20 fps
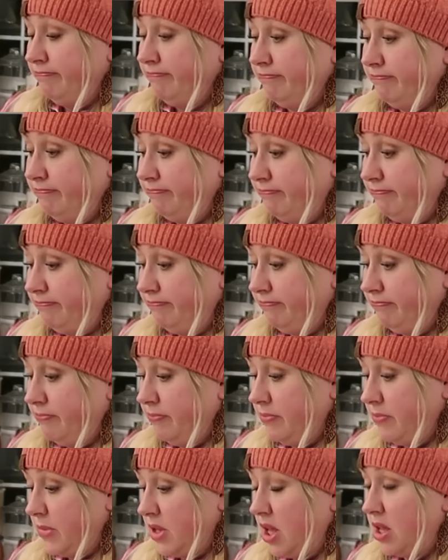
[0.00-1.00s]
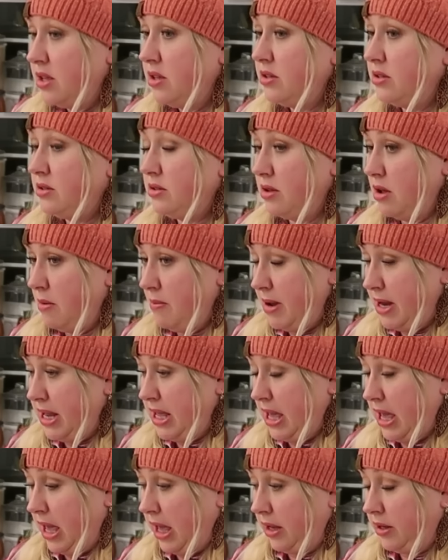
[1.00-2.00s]
hmm, so
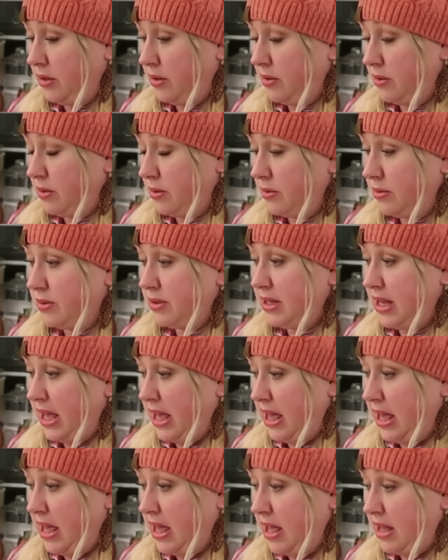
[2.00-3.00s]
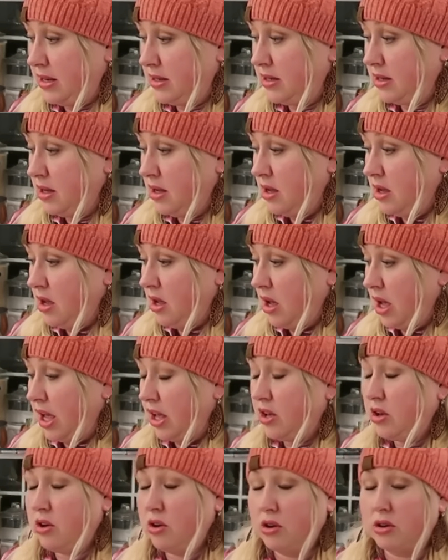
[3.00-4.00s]
many egg noodles and
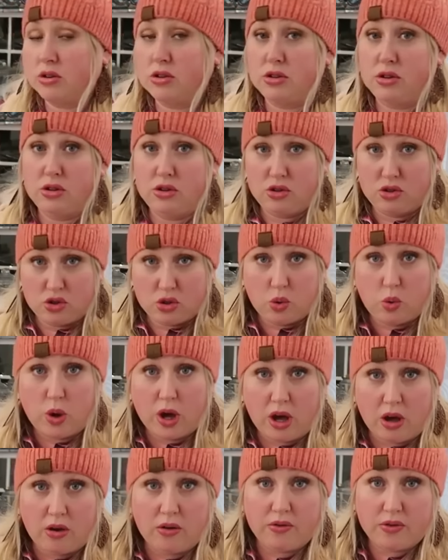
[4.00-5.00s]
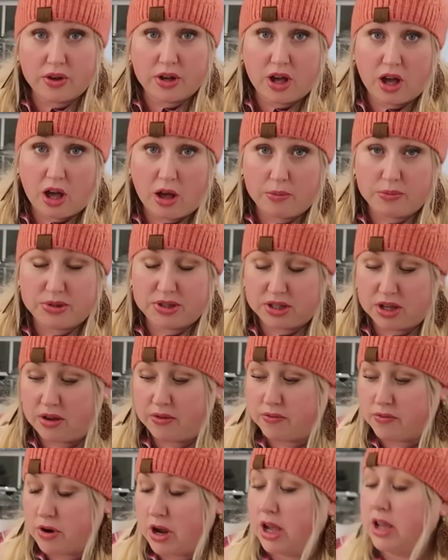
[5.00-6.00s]
I cooked 12 cups
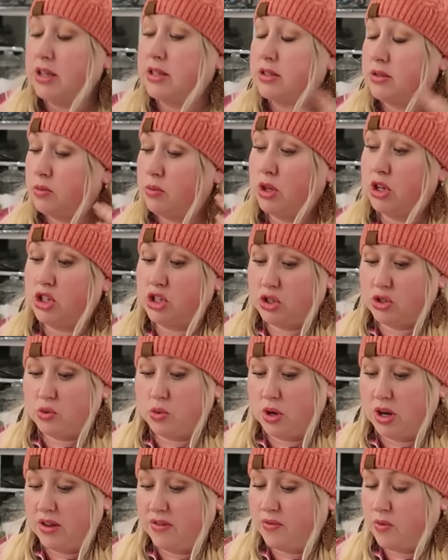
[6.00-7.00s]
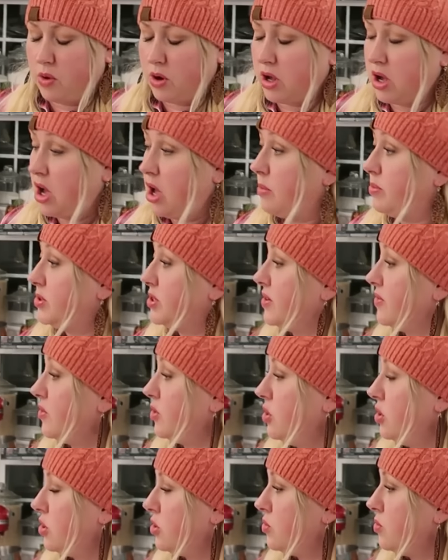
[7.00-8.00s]
of rice, which 24 cups of
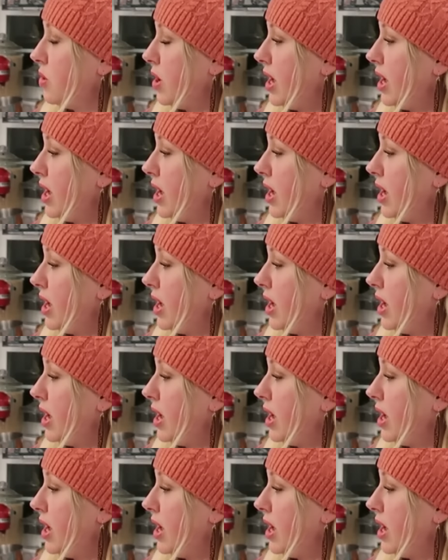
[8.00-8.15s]
cooked